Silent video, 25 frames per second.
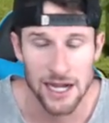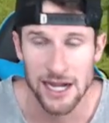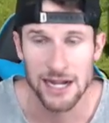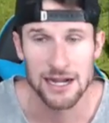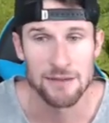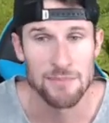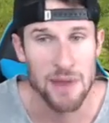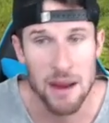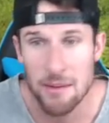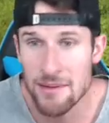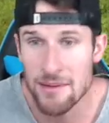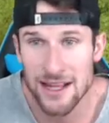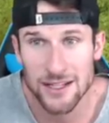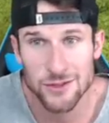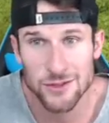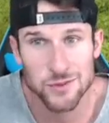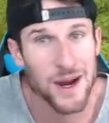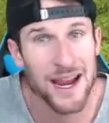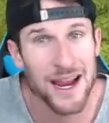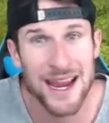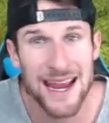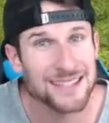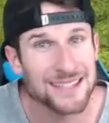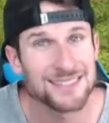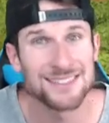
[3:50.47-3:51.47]
maybe that's
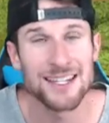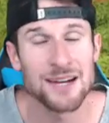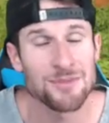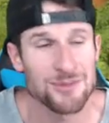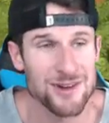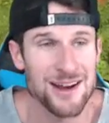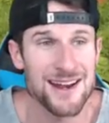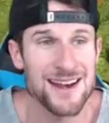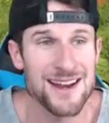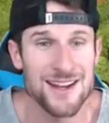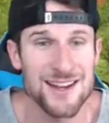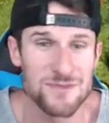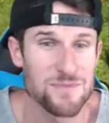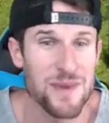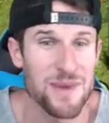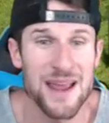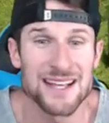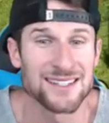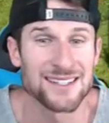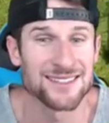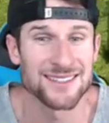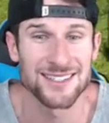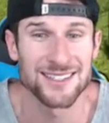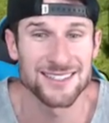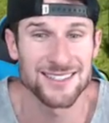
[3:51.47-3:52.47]
why he hasn't upgraded his
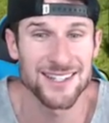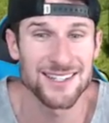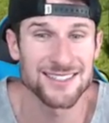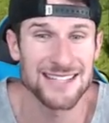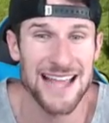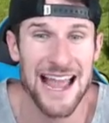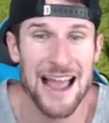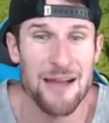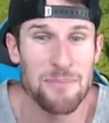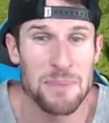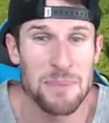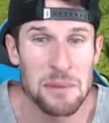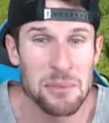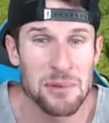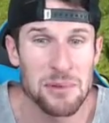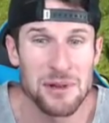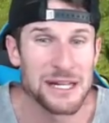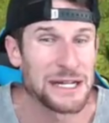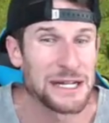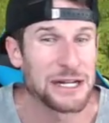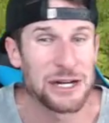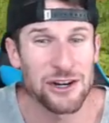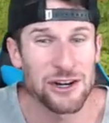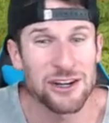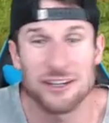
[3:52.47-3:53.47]
base because he doesn't have people
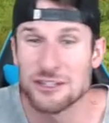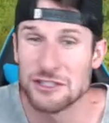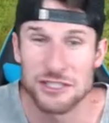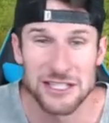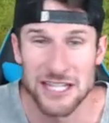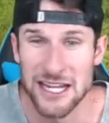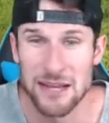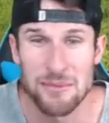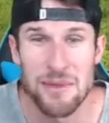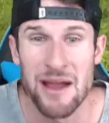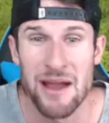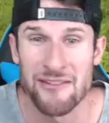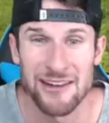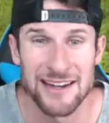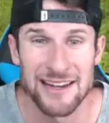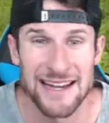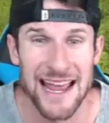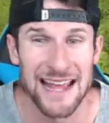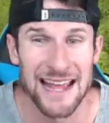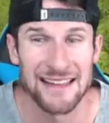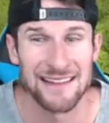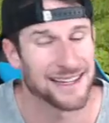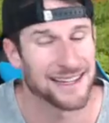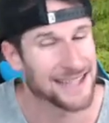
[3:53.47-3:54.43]
encouraging him every day.